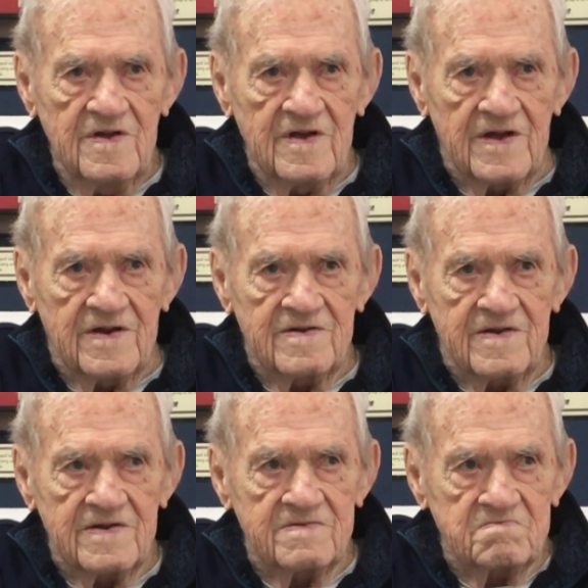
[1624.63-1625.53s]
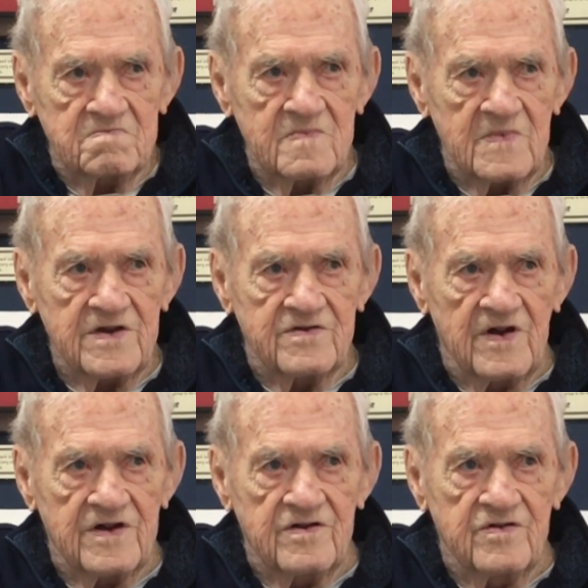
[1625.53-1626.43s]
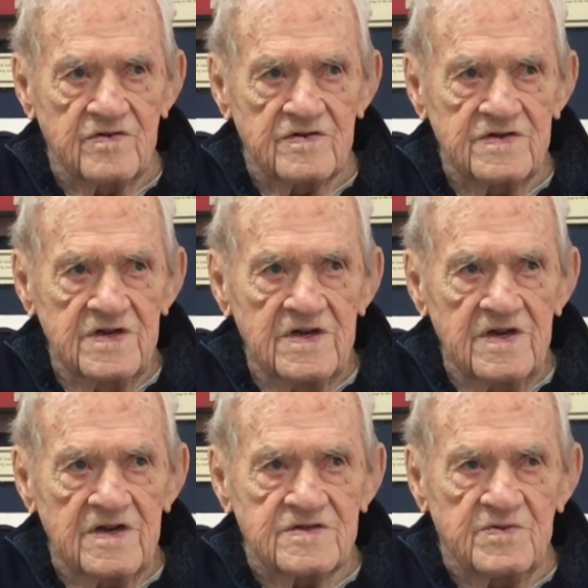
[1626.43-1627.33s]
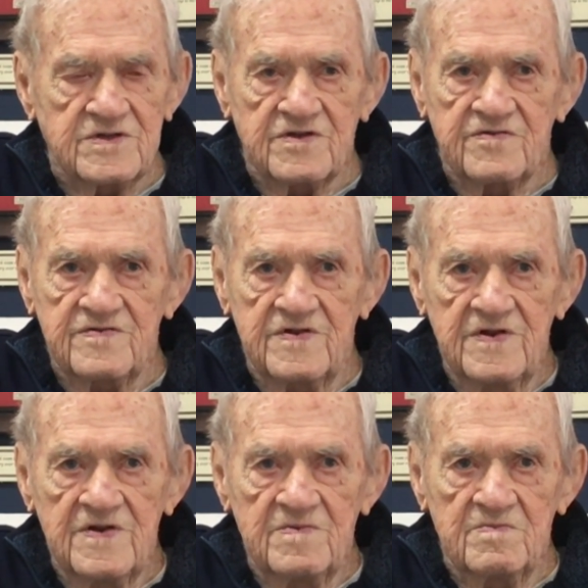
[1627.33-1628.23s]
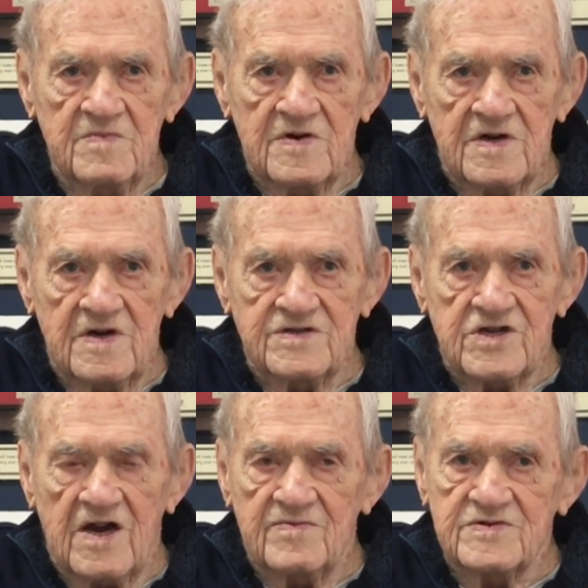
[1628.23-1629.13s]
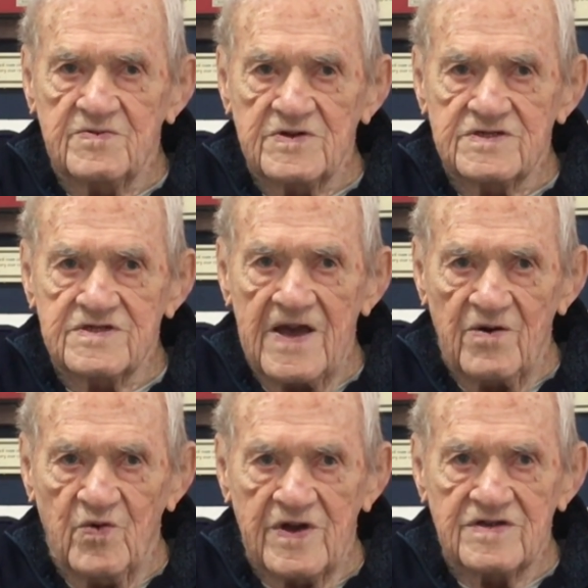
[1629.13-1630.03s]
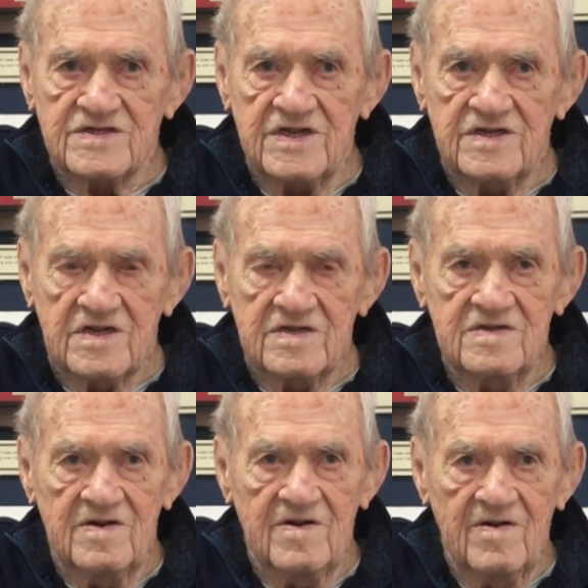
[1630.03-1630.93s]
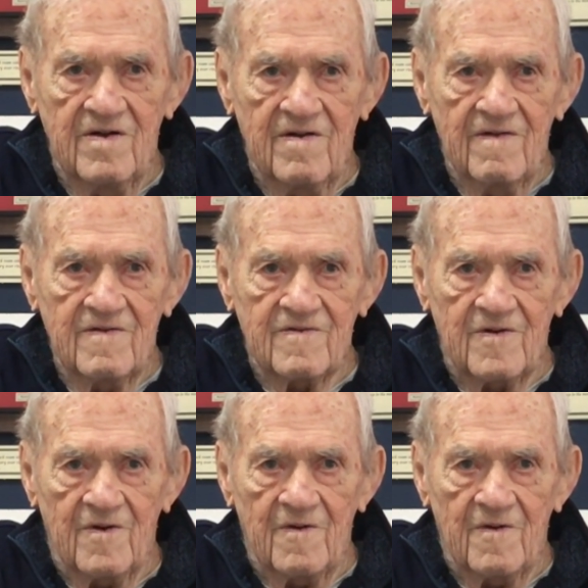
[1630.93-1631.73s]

And I tried to do as much a job as much that way as he did. So.